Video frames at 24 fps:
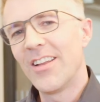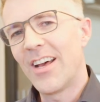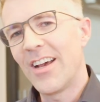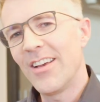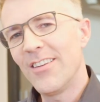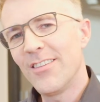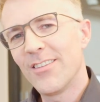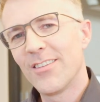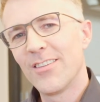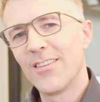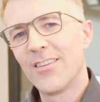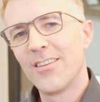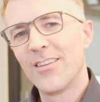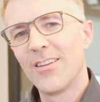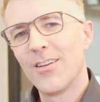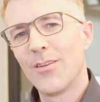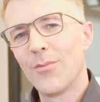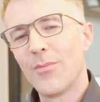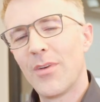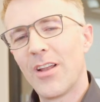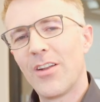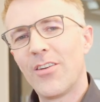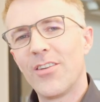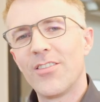nice,
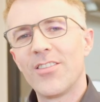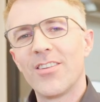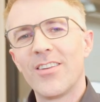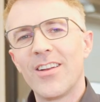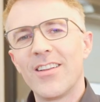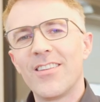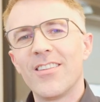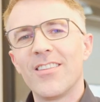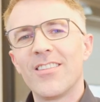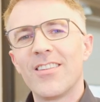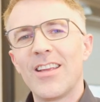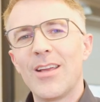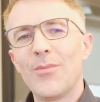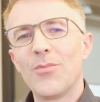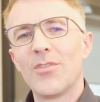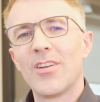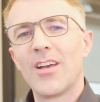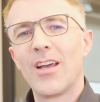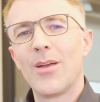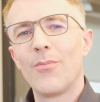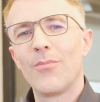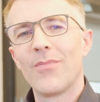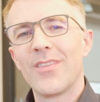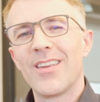but also at the same
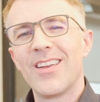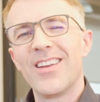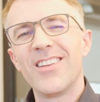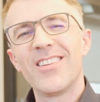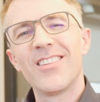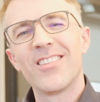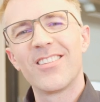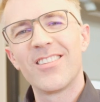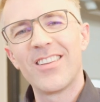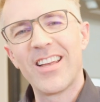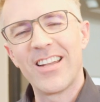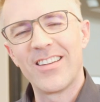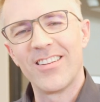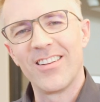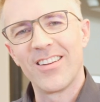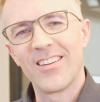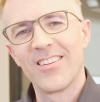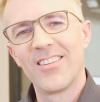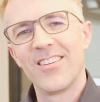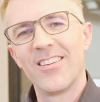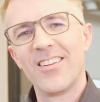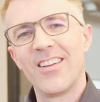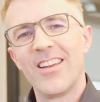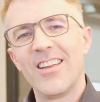time, it's
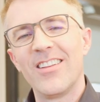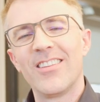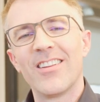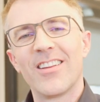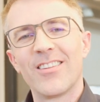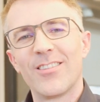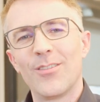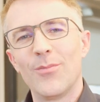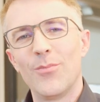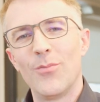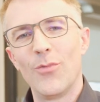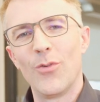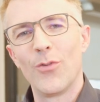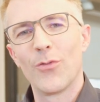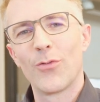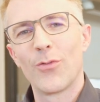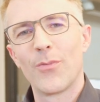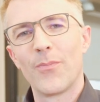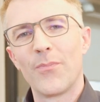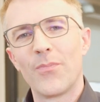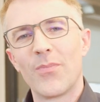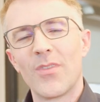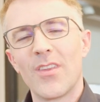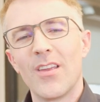static. It doesn't
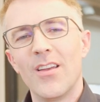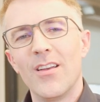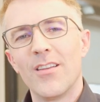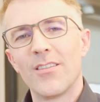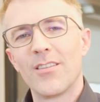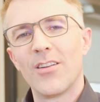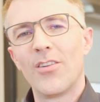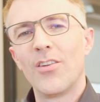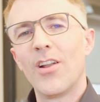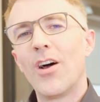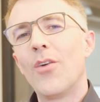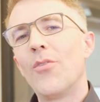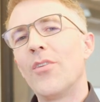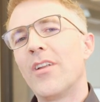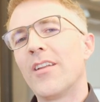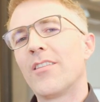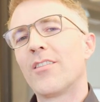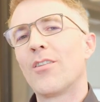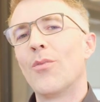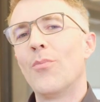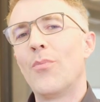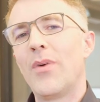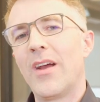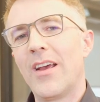move. So now
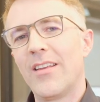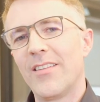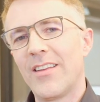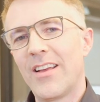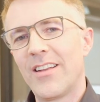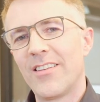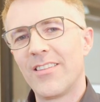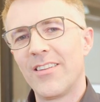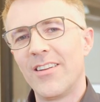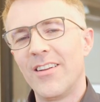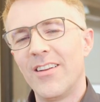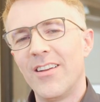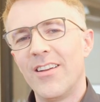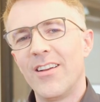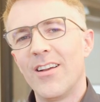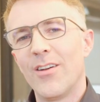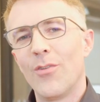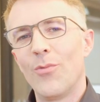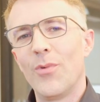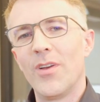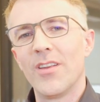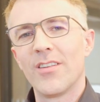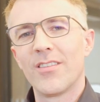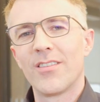let's compare that
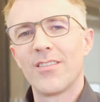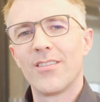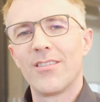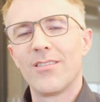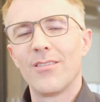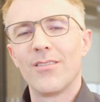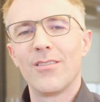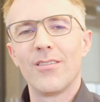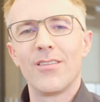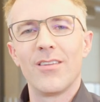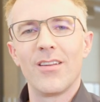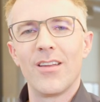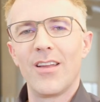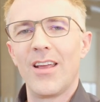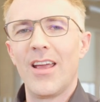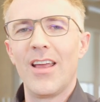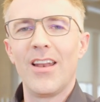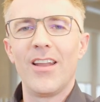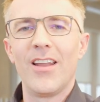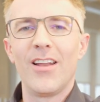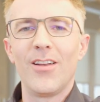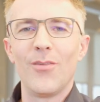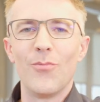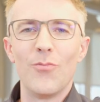with
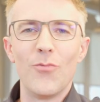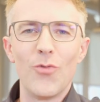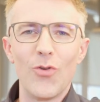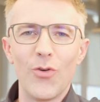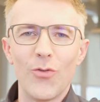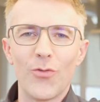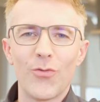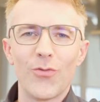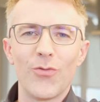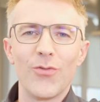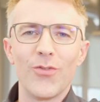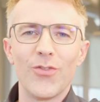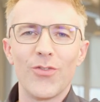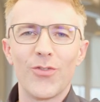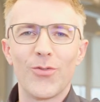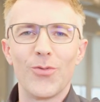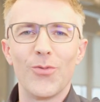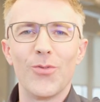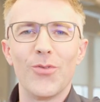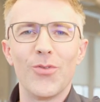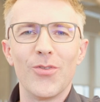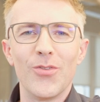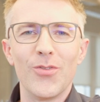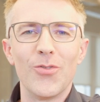a little move
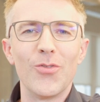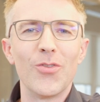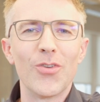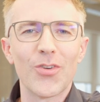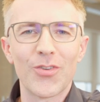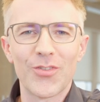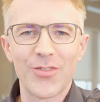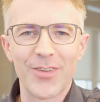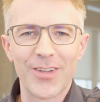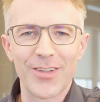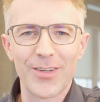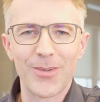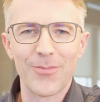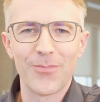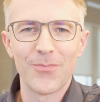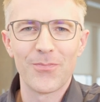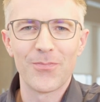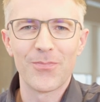through New York City.